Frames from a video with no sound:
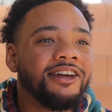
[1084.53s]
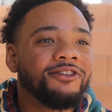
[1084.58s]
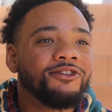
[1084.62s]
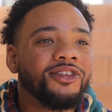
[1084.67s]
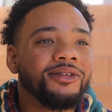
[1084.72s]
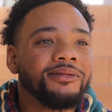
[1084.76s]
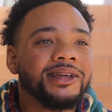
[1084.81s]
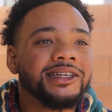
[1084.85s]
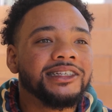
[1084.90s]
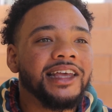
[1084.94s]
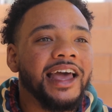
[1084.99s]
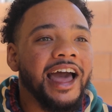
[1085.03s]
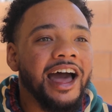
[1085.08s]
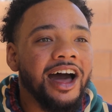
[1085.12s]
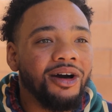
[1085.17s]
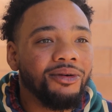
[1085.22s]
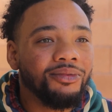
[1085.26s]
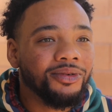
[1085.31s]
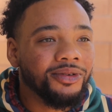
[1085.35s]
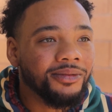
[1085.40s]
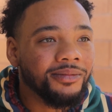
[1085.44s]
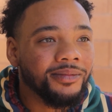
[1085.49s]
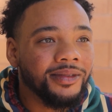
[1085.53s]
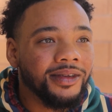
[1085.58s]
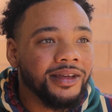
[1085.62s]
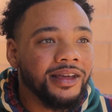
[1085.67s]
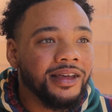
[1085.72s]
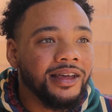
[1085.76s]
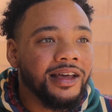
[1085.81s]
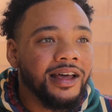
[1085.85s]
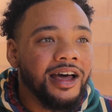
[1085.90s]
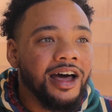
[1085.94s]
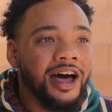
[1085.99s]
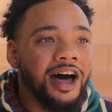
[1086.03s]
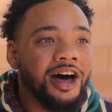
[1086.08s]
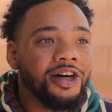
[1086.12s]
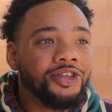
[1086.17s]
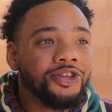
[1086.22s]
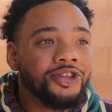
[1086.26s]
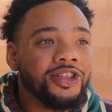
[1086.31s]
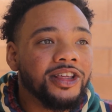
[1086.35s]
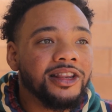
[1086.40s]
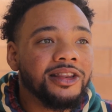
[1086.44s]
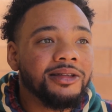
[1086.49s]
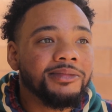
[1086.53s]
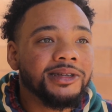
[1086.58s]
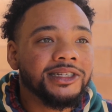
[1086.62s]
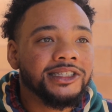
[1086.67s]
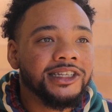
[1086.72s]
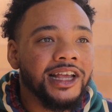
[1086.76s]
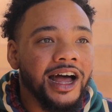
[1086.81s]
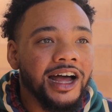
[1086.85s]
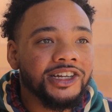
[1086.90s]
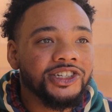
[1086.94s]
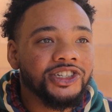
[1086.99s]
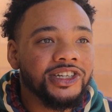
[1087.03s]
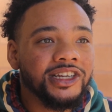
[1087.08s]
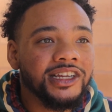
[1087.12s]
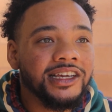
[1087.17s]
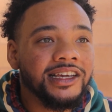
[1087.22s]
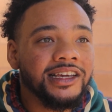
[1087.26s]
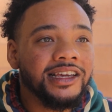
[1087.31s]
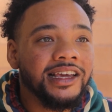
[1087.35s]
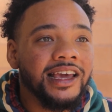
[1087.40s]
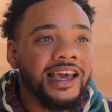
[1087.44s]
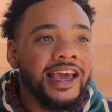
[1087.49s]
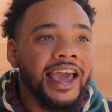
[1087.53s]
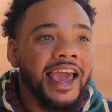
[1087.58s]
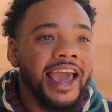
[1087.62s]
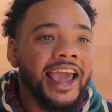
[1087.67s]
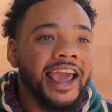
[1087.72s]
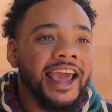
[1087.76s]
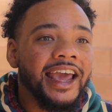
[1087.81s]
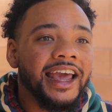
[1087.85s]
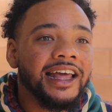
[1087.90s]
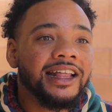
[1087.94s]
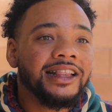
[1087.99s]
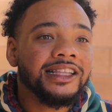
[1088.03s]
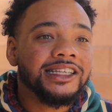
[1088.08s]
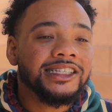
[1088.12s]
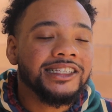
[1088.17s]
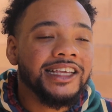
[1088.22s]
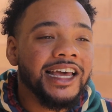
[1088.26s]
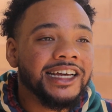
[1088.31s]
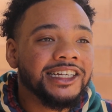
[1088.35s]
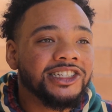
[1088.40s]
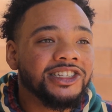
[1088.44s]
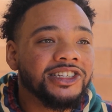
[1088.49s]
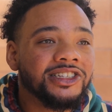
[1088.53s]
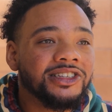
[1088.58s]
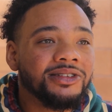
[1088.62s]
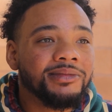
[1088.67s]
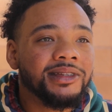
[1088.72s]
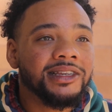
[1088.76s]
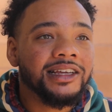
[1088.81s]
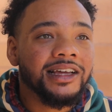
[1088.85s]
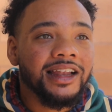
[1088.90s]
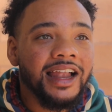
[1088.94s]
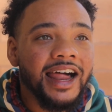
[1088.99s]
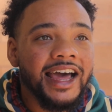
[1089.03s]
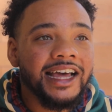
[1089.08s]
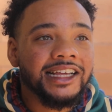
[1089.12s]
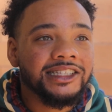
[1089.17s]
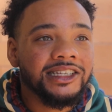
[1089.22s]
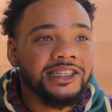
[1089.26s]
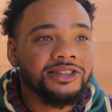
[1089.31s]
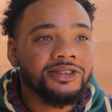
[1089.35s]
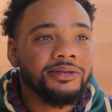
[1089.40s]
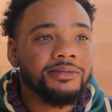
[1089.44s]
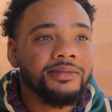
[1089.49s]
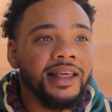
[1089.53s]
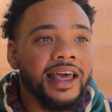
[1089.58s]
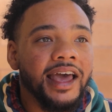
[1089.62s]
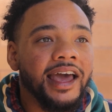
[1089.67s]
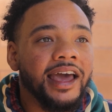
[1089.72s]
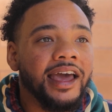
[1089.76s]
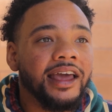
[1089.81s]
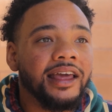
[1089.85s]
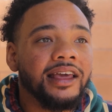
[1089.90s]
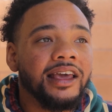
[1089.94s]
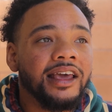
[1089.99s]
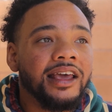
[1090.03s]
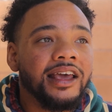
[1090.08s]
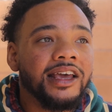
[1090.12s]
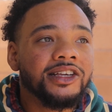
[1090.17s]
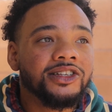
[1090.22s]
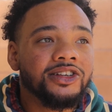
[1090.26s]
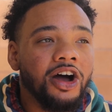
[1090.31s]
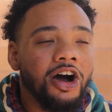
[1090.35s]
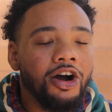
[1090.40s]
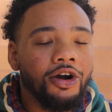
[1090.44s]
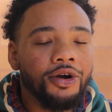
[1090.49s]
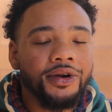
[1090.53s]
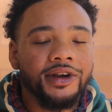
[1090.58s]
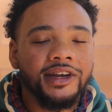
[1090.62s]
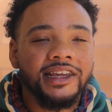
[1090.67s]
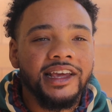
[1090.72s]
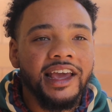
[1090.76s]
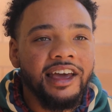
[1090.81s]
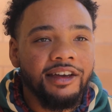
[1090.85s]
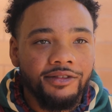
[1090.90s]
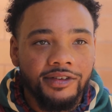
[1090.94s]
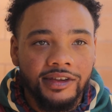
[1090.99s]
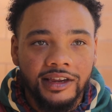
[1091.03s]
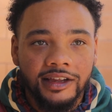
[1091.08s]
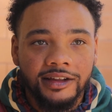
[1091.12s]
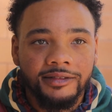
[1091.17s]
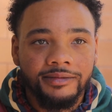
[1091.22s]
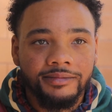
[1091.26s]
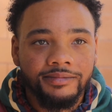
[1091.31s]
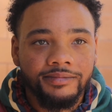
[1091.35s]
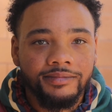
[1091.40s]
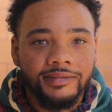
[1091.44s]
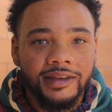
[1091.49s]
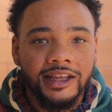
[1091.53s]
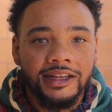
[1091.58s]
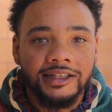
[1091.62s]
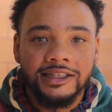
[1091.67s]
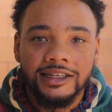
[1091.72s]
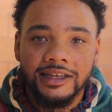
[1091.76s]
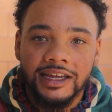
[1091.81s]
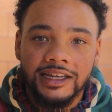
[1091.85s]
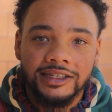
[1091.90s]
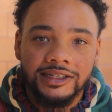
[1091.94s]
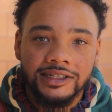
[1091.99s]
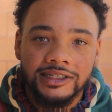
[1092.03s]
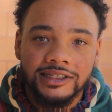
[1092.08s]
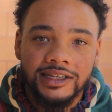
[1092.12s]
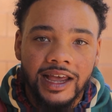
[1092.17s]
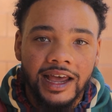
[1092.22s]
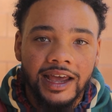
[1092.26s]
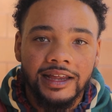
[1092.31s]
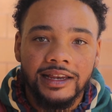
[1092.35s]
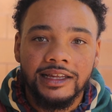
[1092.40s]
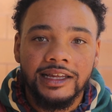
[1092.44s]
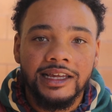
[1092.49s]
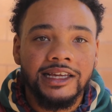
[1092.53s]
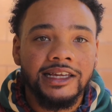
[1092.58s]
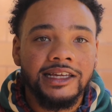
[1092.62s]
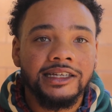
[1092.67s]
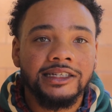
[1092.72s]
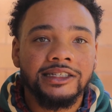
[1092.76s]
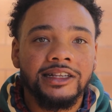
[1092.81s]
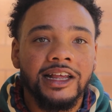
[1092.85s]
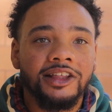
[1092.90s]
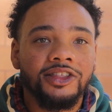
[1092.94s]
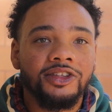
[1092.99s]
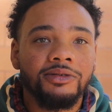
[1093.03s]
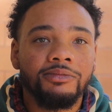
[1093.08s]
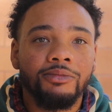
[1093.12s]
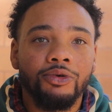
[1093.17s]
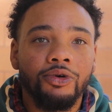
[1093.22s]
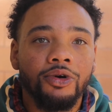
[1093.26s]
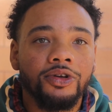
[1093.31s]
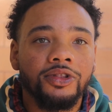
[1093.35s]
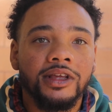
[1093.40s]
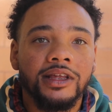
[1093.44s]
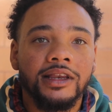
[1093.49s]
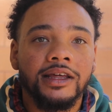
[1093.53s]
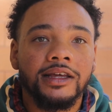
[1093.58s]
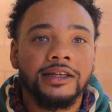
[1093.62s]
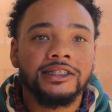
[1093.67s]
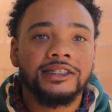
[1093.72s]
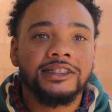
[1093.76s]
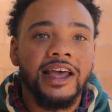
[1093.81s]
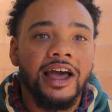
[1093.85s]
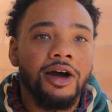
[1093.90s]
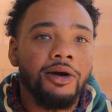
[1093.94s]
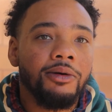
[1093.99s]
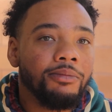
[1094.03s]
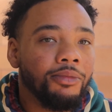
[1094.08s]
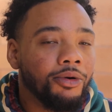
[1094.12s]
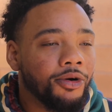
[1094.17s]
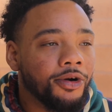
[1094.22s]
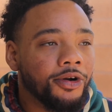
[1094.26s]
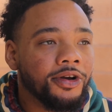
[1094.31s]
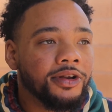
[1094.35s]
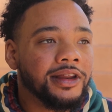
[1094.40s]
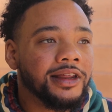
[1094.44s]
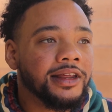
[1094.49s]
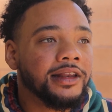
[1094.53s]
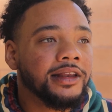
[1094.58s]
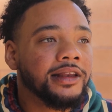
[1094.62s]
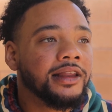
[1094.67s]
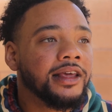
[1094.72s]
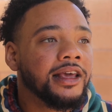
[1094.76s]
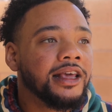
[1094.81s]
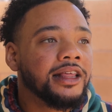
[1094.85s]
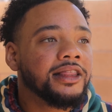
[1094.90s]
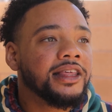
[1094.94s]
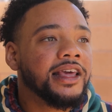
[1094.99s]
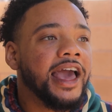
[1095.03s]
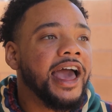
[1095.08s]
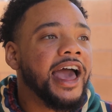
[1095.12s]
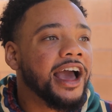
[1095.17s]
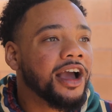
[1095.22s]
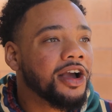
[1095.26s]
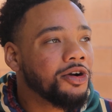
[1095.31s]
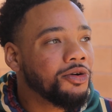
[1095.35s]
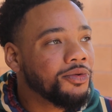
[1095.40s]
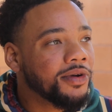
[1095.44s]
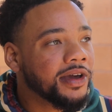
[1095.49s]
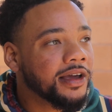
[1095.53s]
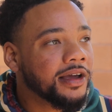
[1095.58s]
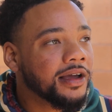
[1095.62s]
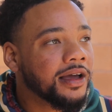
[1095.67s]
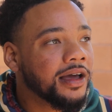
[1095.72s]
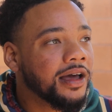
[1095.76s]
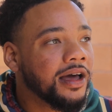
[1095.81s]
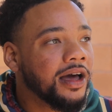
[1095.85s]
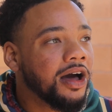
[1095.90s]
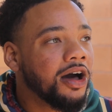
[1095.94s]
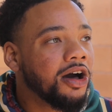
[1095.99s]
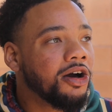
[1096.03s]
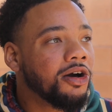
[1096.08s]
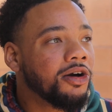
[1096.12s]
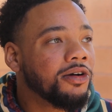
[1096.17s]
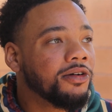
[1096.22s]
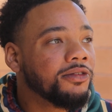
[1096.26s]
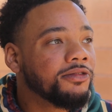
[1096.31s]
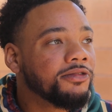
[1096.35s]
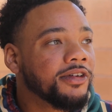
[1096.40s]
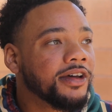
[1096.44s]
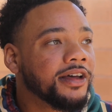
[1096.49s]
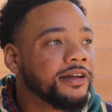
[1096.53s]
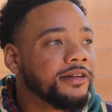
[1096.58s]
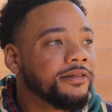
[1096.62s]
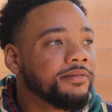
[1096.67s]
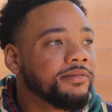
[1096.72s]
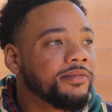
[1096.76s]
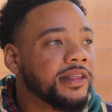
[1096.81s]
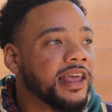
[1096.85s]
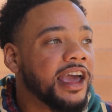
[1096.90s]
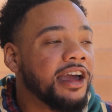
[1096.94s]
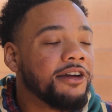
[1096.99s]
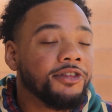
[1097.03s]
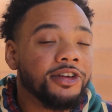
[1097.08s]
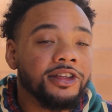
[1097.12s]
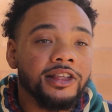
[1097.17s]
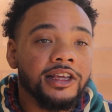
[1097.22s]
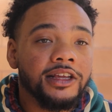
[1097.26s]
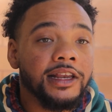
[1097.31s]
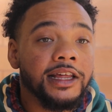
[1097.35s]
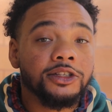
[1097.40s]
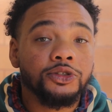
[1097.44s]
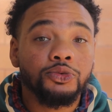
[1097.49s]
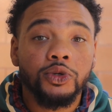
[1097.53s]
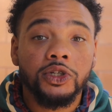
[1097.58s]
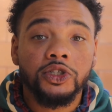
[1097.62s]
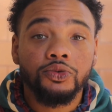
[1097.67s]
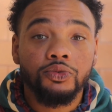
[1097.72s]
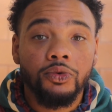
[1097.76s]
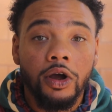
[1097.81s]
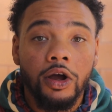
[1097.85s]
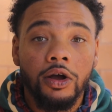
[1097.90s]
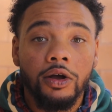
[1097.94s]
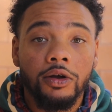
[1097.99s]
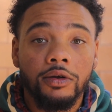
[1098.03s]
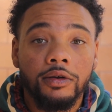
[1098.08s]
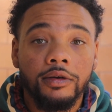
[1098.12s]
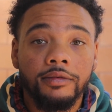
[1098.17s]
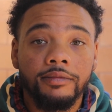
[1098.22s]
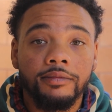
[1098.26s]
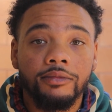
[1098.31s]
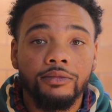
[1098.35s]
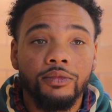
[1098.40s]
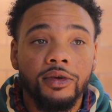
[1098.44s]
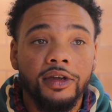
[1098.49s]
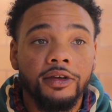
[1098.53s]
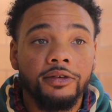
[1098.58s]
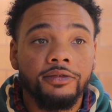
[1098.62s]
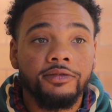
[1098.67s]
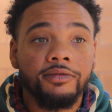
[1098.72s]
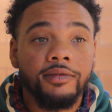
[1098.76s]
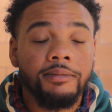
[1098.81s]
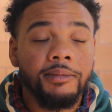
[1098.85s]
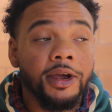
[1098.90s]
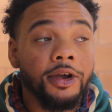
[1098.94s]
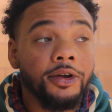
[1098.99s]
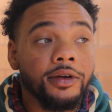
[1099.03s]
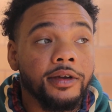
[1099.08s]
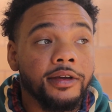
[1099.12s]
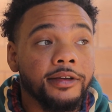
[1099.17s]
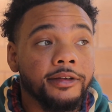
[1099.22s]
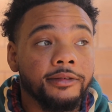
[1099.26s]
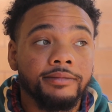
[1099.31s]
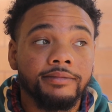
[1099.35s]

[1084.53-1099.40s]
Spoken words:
from his album, other than the misogyny and the sexism and the classism that is already evident in today's society. He is nothing more than a soundboard and the echoing of everything what's wrong with America.